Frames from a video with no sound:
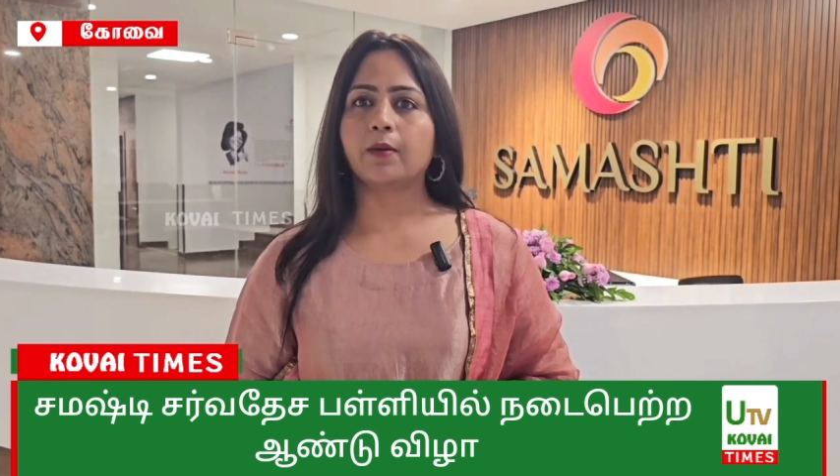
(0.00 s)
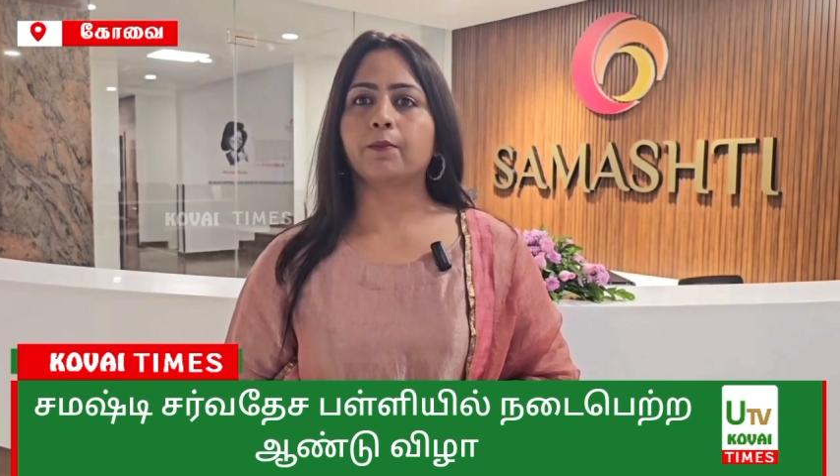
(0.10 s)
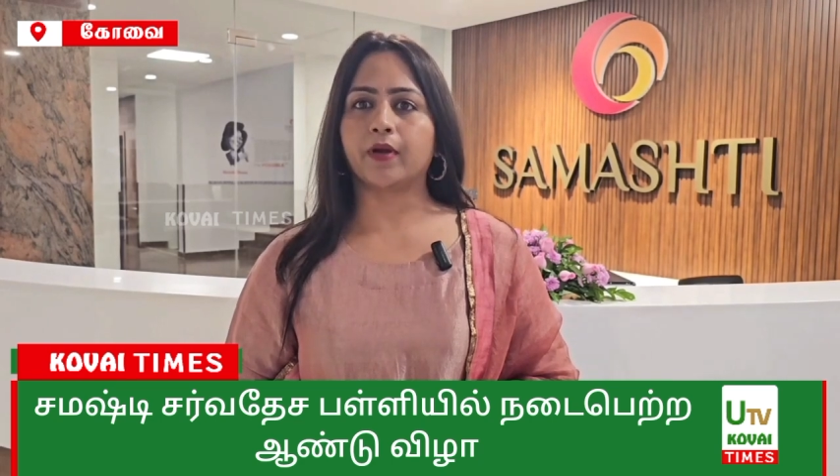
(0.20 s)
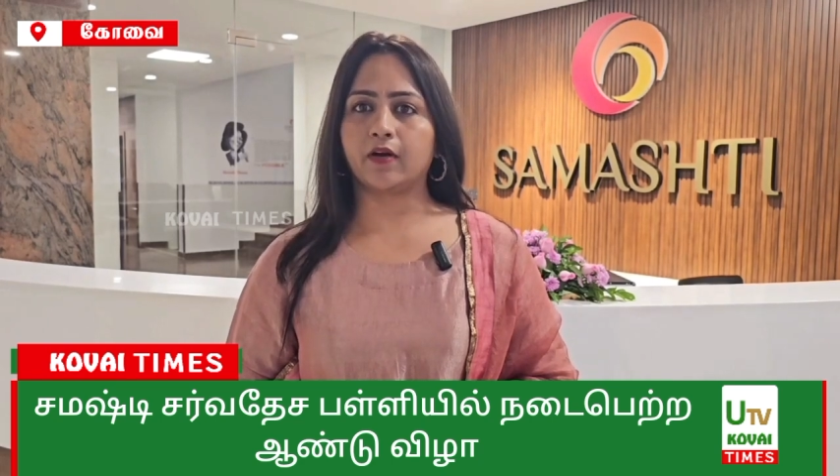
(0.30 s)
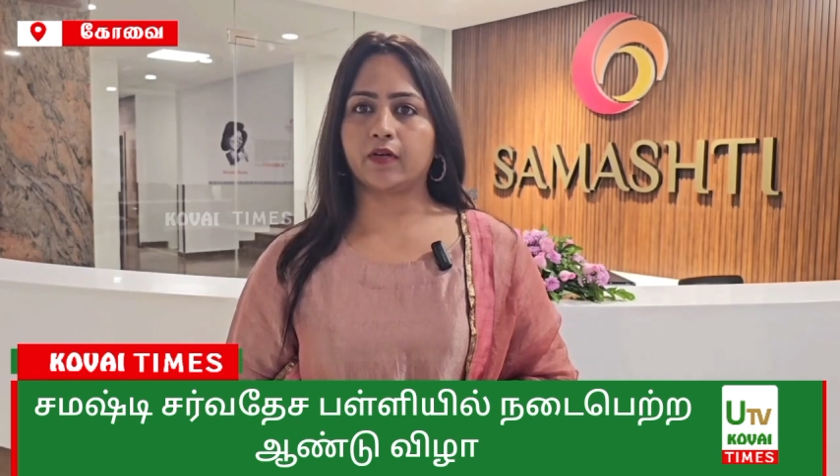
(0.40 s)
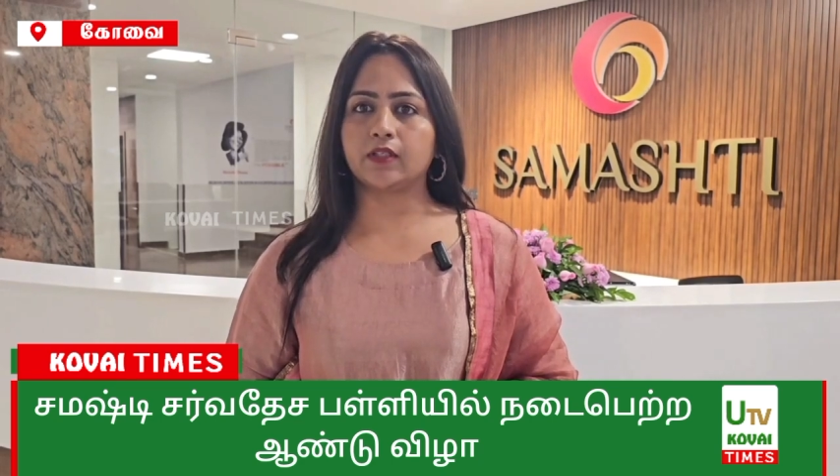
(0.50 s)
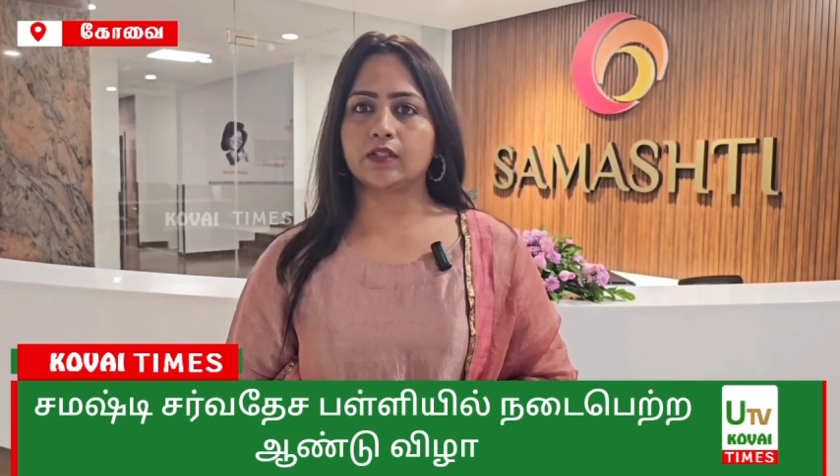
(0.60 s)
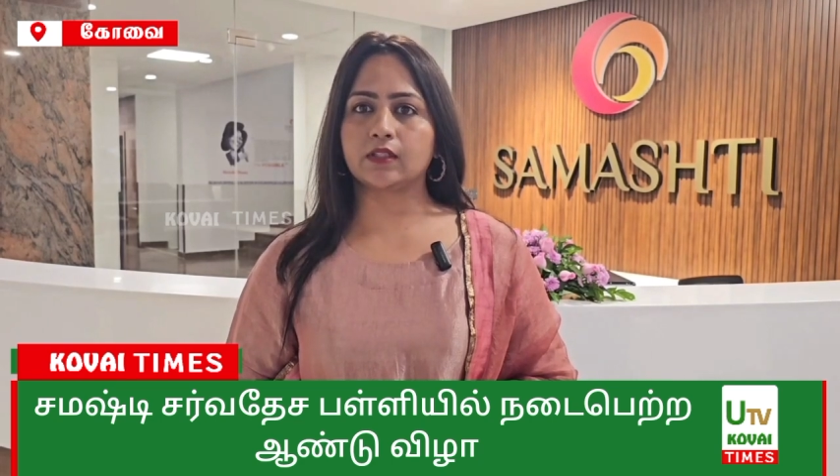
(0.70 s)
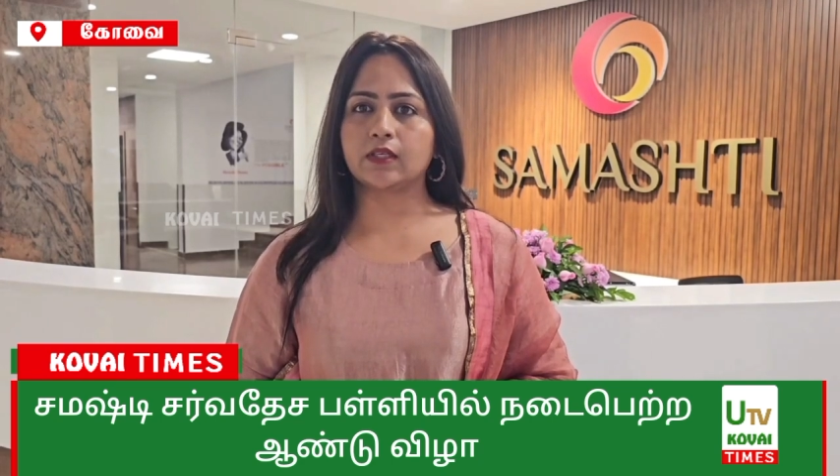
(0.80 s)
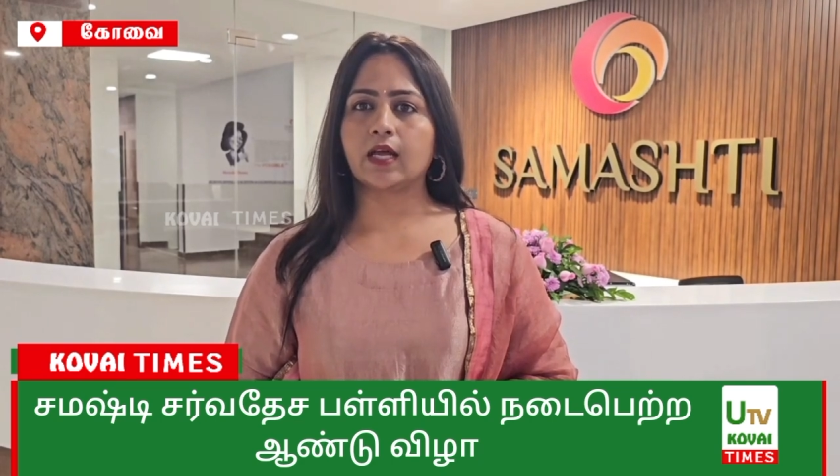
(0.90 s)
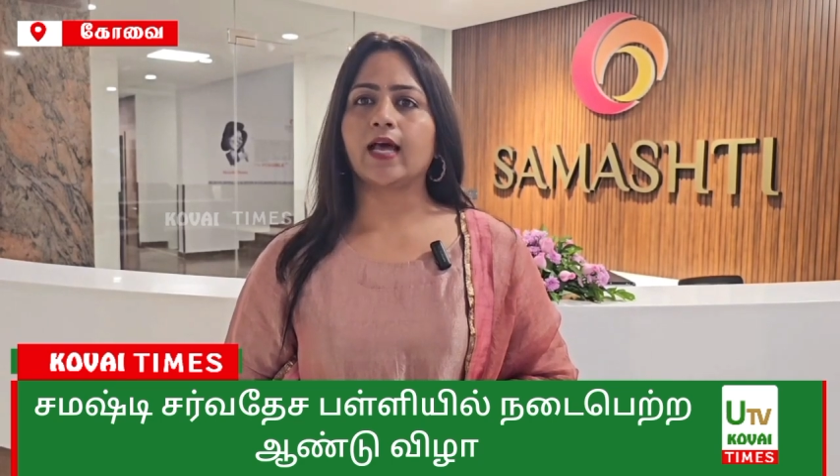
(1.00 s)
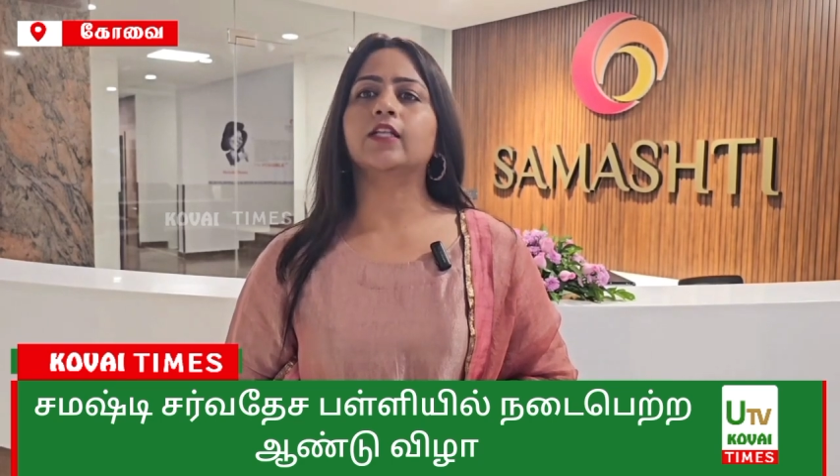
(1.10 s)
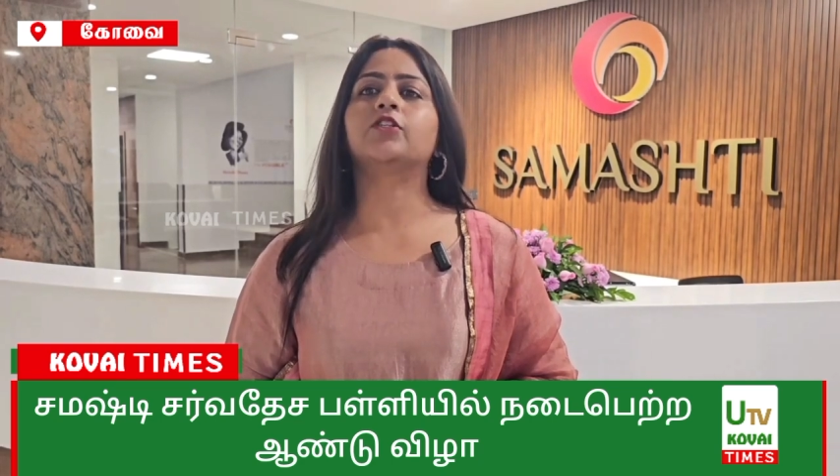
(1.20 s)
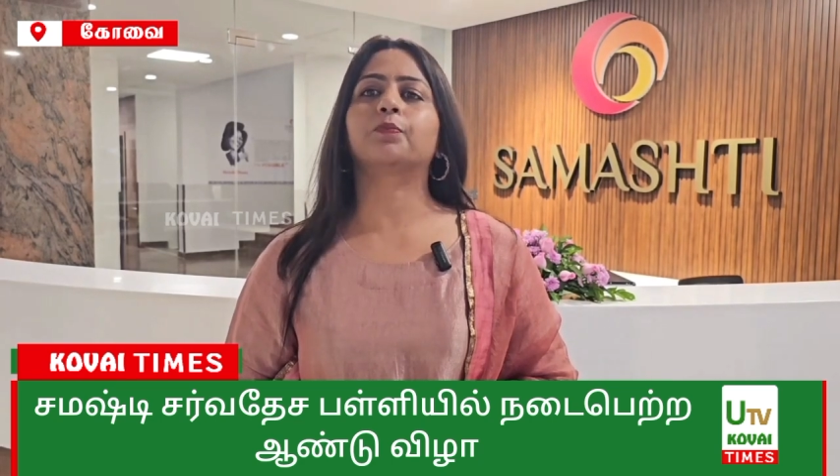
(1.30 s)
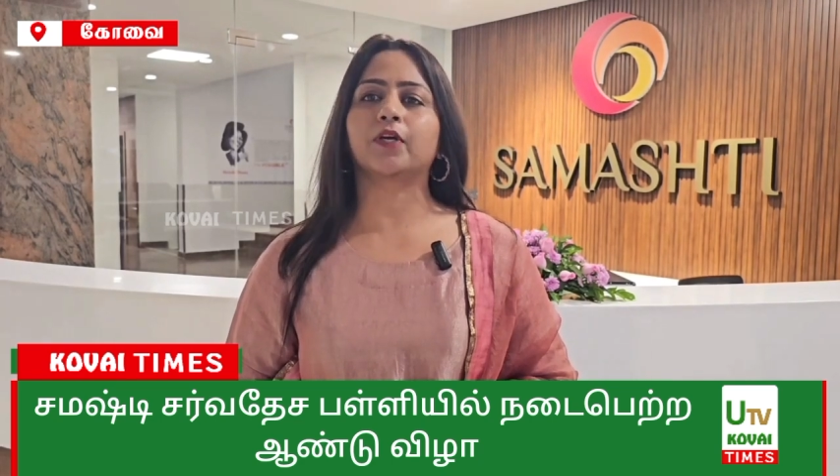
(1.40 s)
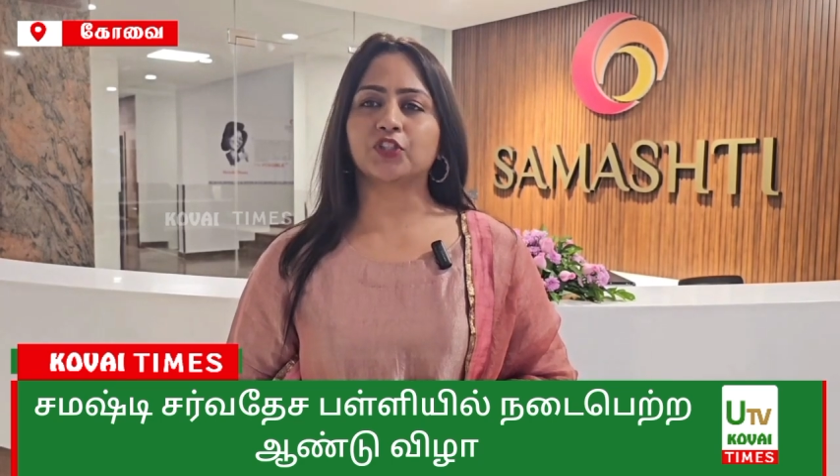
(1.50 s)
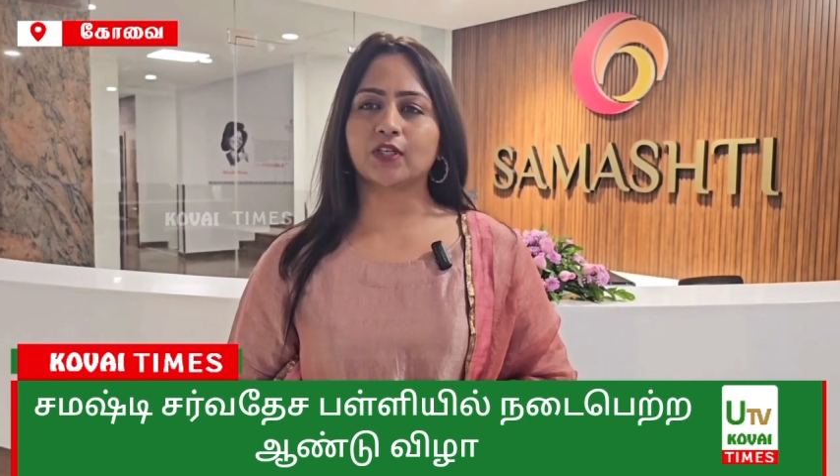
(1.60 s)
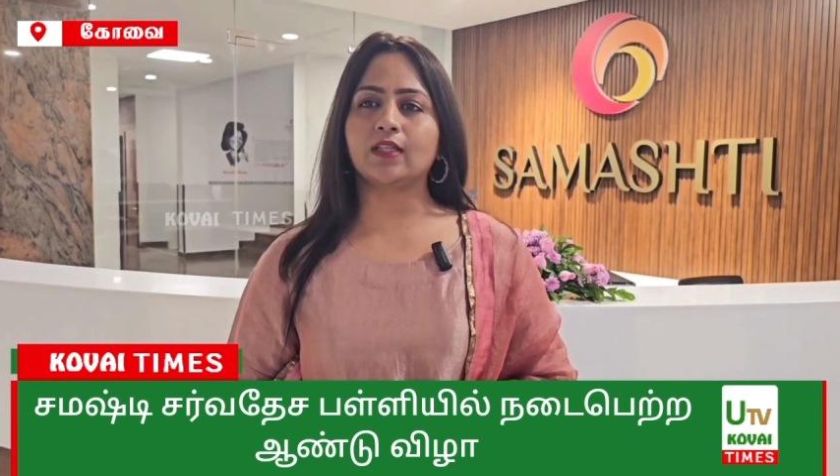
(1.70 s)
parents, and especially